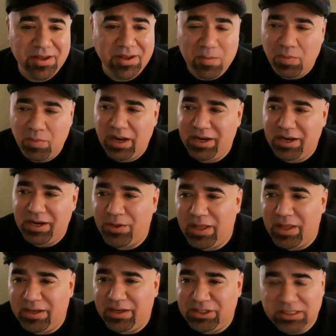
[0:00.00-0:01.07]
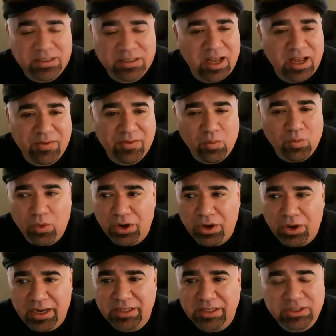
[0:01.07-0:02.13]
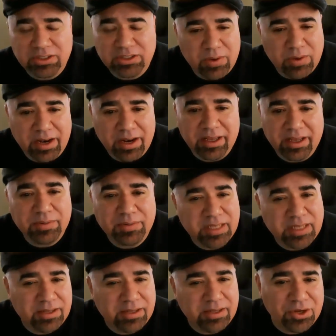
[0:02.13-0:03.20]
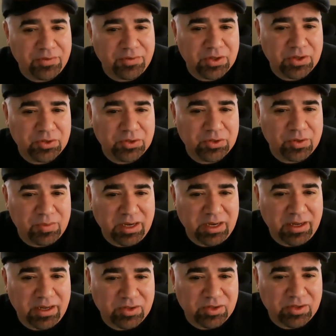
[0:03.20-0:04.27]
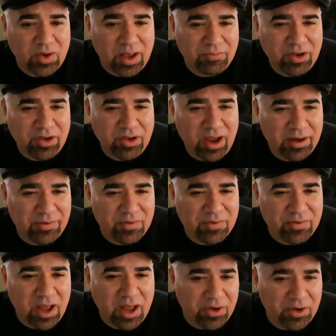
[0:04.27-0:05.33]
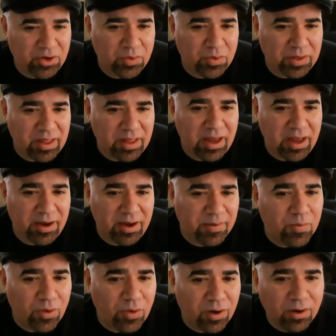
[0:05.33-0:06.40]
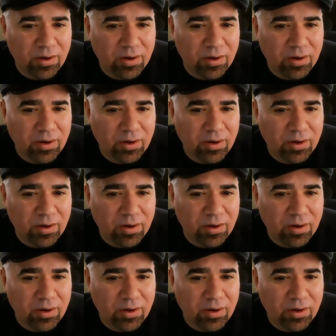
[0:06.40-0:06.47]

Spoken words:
but I know that she's not working and sweating and obsessing over social media, so I'm kind of not doing that anymore